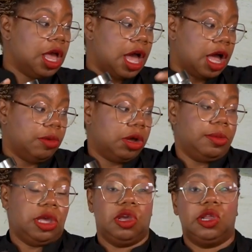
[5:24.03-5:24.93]
and we're going
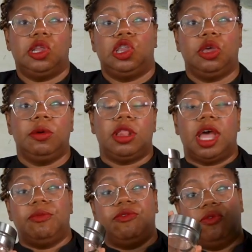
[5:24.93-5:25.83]
to be using 2 of
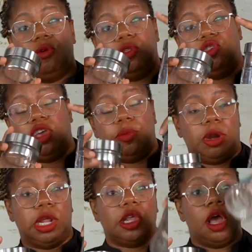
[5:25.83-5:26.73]
them for the chia
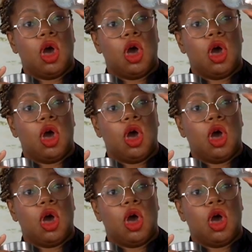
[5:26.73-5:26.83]
puddings,